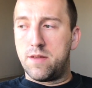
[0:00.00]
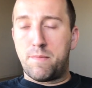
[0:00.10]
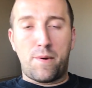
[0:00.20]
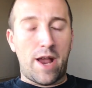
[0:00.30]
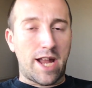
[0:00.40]

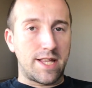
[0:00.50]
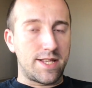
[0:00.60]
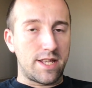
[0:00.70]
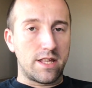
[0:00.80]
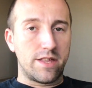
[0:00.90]

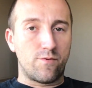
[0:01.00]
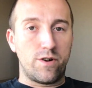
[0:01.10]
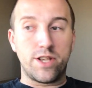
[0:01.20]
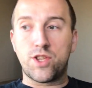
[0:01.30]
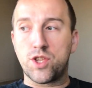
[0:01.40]
practicing that
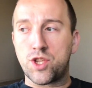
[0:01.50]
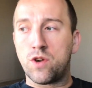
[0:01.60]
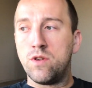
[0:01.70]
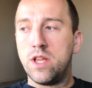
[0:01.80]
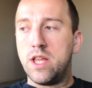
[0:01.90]
word.
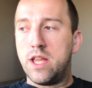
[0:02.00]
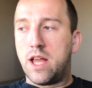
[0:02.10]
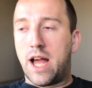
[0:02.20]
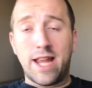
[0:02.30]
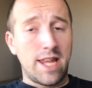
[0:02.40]
So
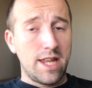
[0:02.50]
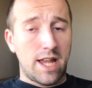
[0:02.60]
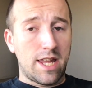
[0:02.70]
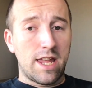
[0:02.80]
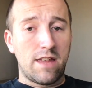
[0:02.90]
I can
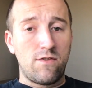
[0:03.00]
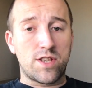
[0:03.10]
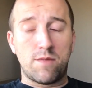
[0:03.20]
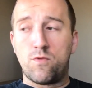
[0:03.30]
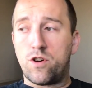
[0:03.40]
give you
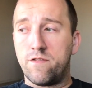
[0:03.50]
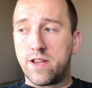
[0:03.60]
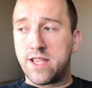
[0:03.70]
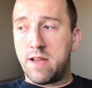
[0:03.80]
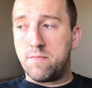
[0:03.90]
some more of
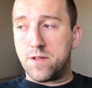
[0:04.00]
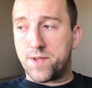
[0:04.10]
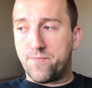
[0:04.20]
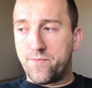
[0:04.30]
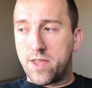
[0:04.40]

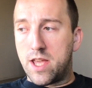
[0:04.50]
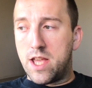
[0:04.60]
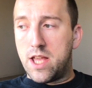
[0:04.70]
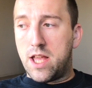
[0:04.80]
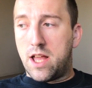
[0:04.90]
examples.
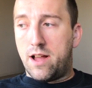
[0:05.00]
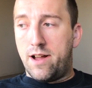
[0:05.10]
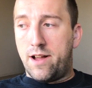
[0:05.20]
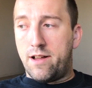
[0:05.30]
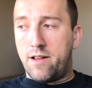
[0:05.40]

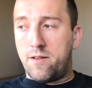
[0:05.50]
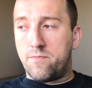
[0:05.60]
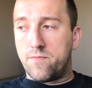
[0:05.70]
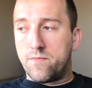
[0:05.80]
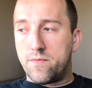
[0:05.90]
Uh,
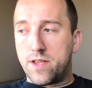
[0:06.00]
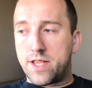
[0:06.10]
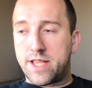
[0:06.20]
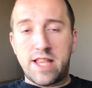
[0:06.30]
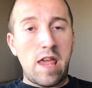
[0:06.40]

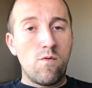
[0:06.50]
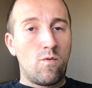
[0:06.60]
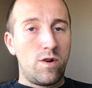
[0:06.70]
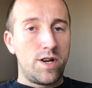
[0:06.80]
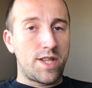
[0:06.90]
Same
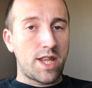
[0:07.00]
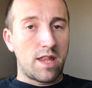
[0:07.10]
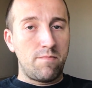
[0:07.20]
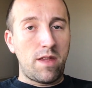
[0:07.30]
words can